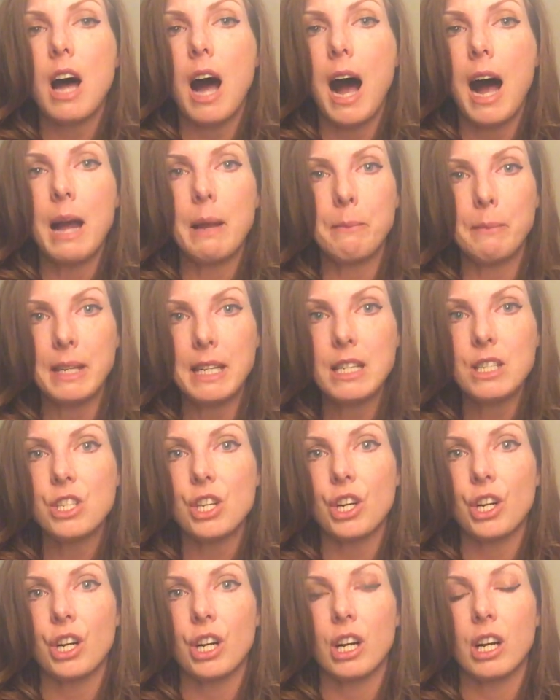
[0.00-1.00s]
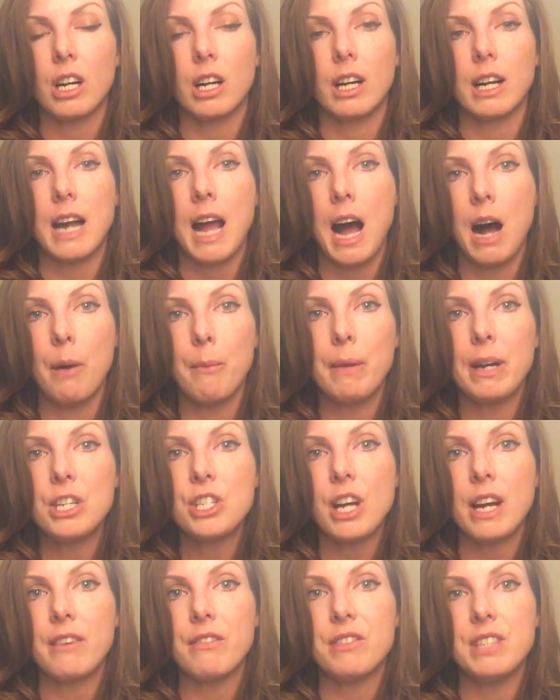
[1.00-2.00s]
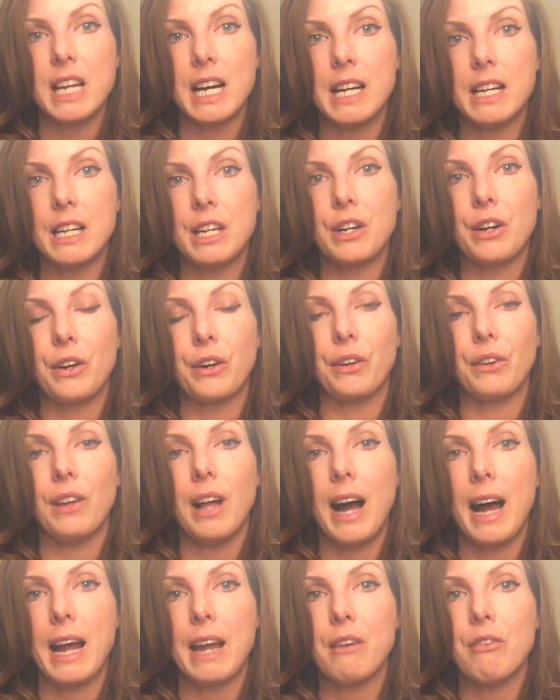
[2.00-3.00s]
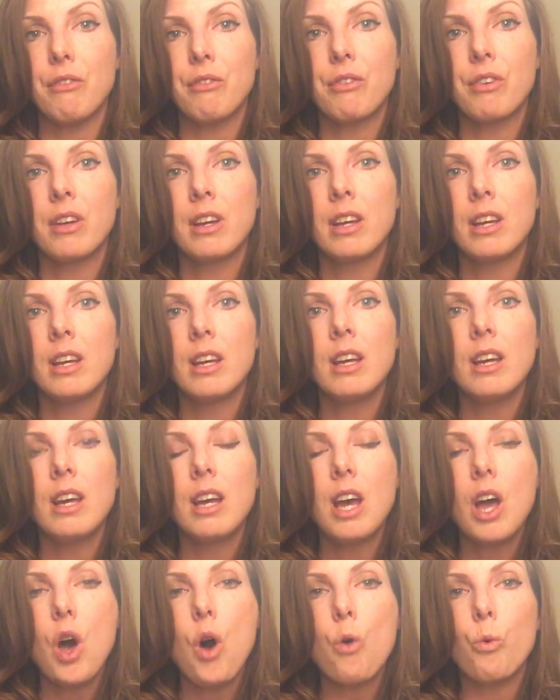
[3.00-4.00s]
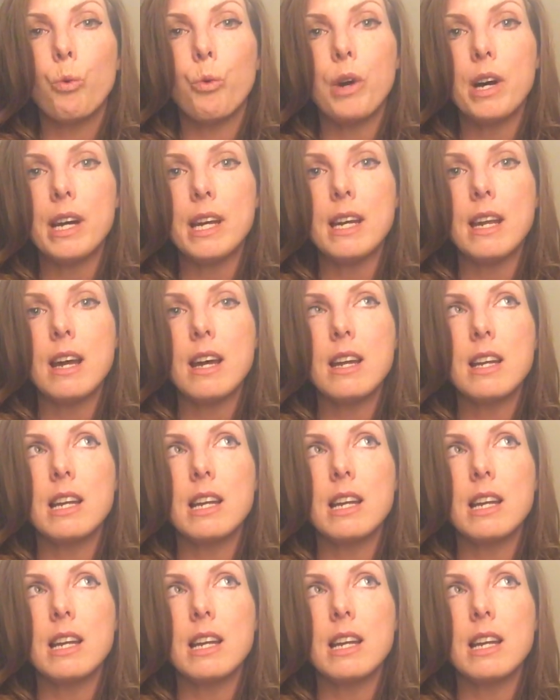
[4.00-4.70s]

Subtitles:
I mean to her and how much I've done in her life would